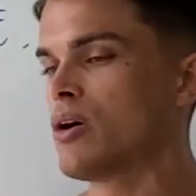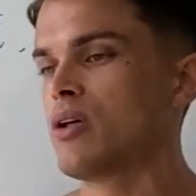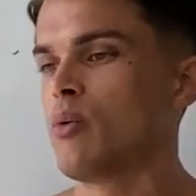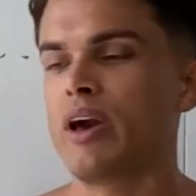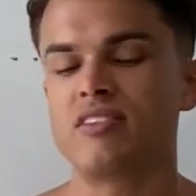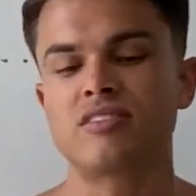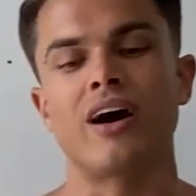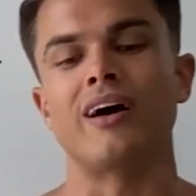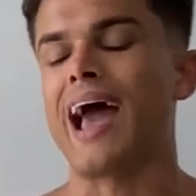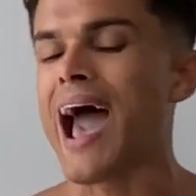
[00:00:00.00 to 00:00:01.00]
the
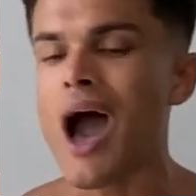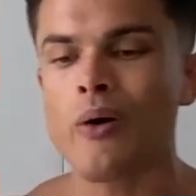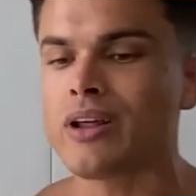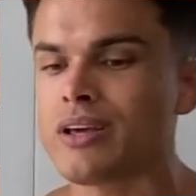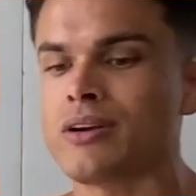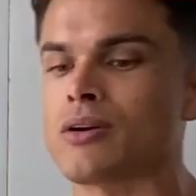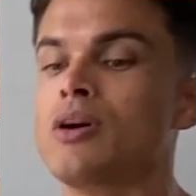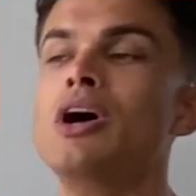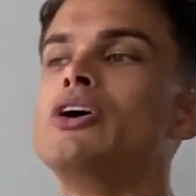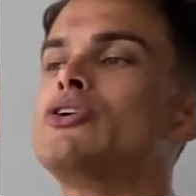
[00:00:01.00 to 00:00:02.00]
wayside. Out of here.
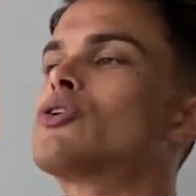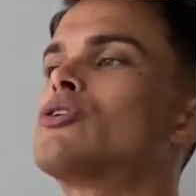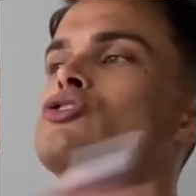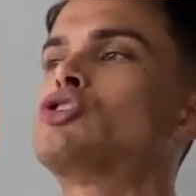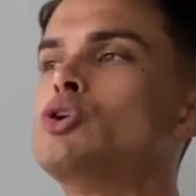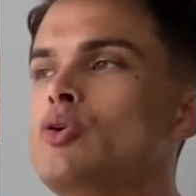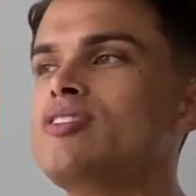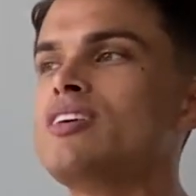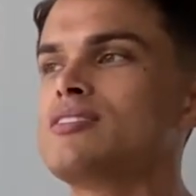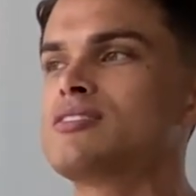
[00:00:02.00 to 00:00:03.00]
You're
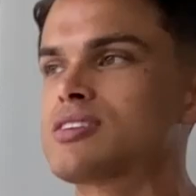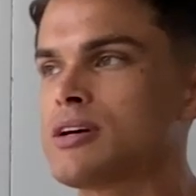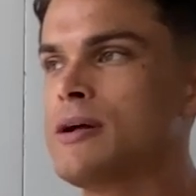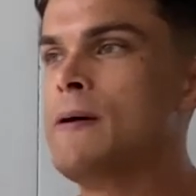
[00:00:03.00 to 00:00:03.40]
choosing to